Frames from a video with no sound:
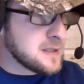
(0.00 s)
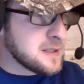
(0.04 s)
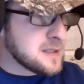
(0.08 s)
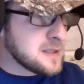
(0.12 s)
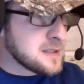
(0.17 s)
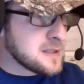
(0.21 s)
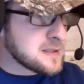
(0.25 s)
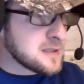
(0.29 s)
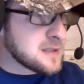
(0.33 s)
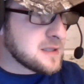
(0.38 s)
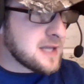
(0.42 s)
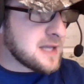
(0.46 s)

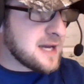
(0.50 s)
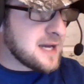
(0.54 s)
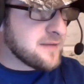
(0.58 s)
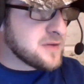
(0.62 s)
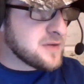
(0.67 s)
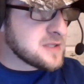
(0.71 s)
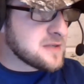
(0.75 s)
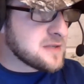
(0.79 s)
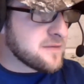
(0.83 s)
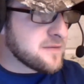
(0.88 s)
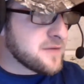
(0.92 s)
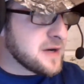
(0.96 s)
Saliva
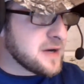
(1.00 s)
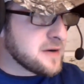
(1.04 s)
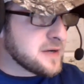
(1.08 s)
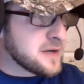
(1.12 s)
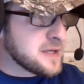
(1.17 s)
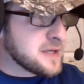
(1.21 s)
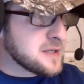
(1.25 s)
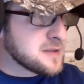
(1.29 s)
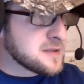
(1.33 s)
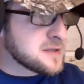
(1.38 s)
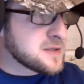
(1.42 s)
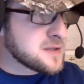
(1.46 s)
is a very
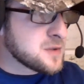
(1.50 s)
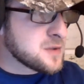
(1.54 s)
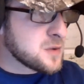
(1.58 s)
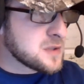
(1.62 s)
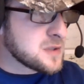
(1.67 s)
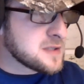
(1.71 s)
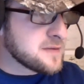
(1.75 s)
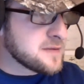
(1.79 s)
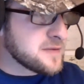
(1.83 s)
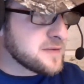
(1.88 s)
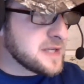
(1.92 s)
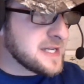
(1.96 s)
good
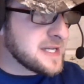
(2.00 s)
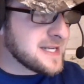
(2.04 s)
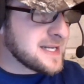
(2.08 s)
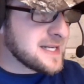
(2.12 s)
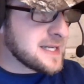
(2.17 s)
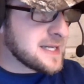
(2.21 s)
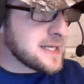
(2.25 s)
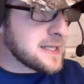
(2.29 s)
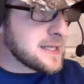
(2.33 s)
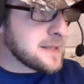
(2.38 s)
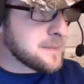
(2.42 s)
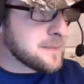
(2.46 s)
source of
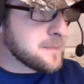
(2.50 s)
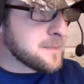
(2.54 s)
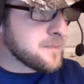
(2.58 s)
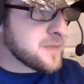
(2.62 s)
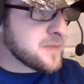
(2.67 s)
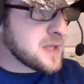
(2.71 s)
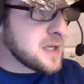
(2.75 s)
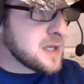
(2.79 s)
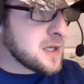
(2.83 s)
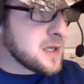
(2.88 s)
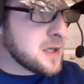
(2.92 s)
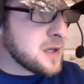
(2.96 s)
DNA.
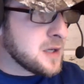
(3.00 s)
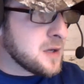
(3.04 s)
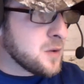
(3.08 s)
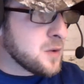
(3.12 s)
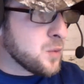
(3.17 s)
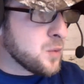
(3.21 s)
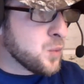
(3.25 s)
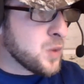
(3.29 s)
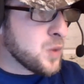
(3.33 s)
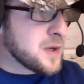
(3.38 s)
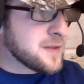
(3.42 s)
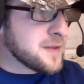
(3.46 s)

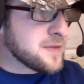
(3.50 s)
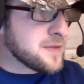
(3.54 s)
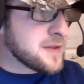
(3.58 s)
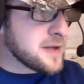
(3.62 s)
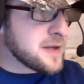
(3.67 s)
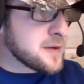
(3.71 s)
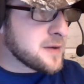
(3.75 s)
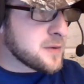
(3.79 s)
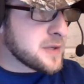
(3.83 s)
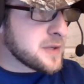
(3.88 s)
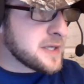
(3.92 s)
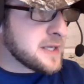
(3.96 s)
One
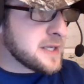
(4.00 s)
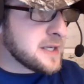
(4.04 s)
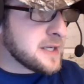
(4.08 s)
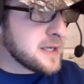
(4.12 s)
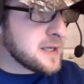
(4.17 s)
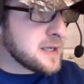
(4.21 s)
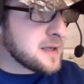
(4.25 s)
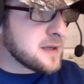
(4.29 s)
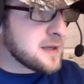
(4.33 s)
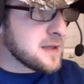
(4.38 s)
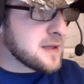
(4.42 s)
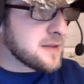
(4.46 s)
theory
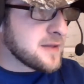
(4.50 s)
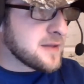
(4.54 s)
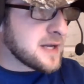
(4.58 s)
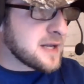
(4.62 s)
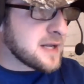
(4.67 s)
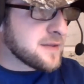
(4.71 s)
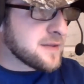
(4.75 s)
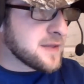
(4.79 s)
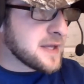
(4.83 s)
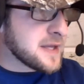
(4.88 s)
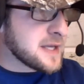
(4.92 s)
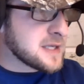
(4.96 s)
that I
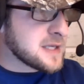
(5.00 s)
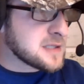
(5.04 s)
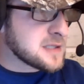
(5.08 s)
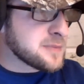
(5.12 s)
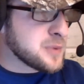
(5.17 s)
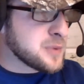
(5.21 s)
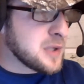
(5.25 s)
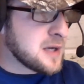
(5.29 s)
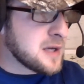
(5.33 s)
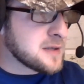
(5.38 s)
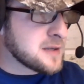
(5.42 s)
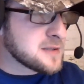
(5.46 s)
think is
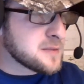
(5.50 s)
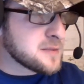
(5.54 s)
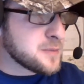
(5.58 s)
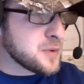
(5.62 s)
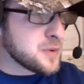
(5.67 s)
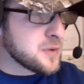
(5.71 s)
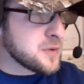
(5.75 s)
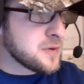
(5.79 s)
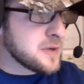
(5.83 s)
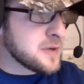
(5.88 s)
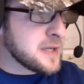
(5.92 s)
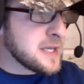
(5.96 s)

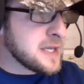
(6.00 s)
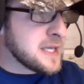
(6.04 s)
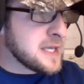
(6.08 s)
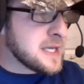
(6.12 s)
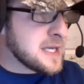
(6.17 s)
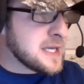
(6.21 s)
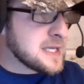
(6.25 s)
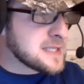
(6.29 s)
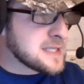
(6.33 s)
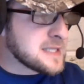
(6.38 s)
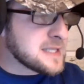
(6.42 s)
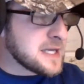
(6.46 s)
plausible
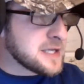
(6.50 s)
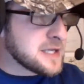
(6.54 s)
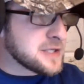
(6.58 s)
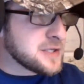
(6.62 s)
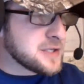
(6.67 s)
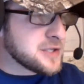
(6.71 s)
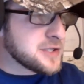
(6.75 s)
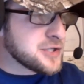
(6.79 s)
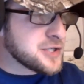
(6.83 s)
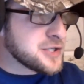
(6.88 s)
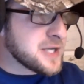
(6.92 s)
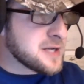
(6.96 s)
is that
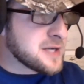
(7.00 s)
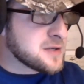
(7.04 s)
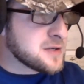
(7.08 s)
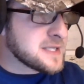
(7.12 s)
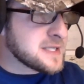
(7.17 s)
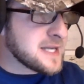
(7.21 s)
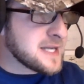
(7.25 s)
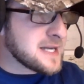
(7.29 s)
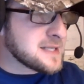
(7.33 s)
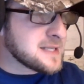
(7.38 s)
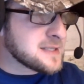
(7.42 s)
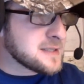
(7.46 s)
shutter
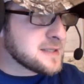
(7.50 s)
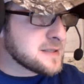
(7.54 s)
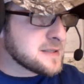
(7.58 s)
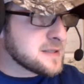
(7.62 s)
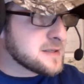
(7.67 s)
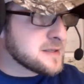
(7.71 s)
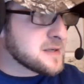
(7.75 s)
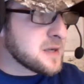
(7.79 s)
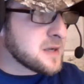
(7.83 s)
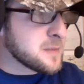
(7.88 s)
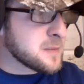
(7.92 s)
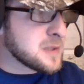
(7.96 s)
status is
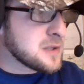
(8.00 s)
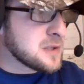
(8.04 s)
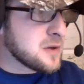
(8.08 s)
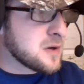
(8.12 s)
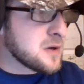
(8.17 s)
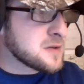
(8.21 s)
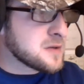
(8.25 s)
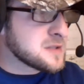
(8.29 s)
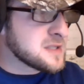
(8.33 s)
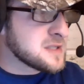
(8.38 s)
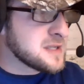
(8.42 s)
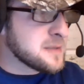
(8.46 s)
determined
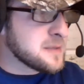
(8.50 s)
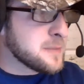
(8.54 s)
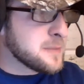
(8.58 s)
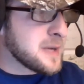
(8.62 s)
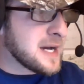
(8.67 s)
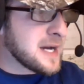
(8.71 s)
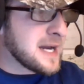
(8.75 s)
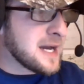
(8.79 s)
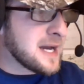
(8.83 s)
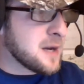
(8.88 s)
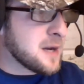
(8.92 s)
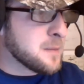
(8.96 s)
largely
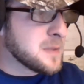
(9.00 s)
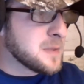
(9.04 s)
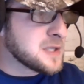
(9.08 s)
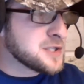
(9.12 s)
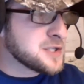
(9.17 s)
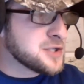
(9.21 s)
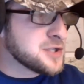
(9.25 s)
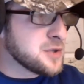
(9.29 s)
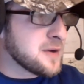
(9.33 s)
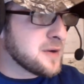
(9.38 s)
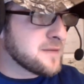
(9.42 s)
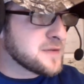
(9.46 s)
by how
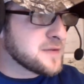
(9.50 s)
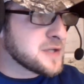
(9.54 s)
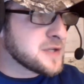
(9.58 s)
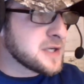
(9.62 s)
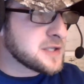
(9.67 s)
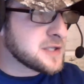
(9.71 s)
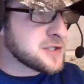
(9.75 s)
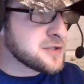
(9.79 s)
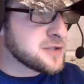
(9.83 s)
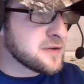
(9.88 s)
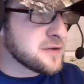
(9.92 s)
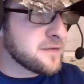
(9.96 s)
much you have
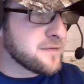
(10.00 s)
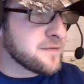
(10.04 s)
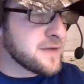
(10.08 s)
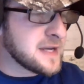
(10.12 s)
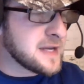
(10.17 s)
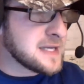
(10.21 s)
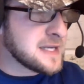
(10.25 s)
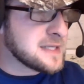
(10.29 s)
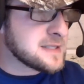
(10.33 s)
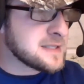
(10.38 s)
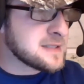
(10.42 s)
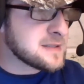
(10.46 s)
touched your
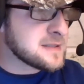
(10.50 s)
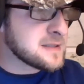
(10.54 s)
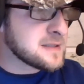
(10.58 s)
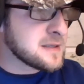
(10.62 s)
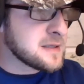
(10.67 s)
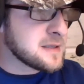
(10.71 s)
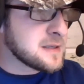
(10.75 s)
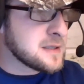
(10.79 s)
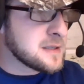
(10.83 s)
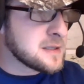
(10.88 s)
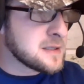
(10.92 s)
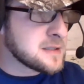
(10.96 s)
face
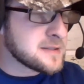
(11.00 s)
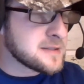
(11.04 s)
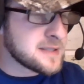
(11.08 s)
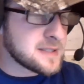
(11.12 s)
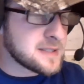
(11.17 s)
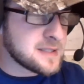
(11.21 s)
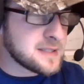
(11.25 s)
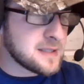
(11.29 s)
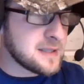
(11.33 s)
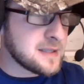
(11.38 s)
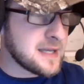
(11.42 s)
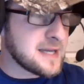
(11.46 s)

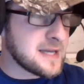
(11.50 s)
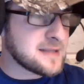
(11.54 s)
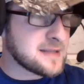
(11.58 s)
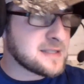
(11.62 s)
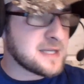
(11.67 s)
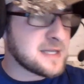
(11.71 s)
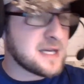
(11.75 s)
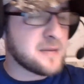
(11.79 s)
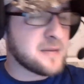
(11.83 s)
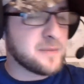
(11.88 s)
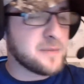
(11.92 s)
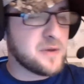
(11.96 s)
since the last
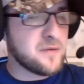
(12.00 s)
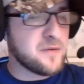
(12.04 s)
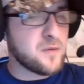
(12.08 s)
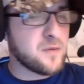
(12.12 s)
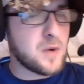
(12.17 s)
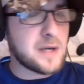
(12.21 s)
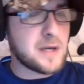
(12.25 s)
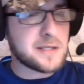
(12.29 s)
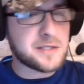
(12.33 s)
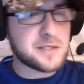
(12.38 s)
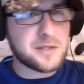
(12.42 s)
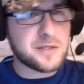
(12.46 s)
time you've
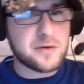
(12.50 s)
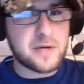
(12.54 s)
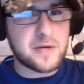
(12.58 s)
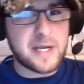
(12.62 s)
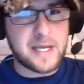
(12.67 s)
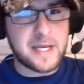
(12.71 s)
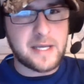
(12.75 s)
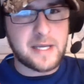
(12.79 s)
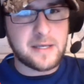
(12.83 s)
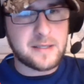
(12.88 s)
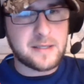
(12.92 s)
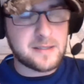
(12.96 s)
washed your
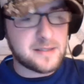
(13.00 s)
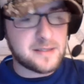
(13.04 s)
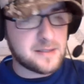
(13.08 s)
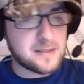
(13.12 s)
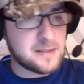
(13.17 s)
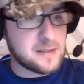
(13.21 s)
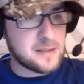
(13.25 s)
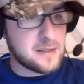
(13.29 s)
hands.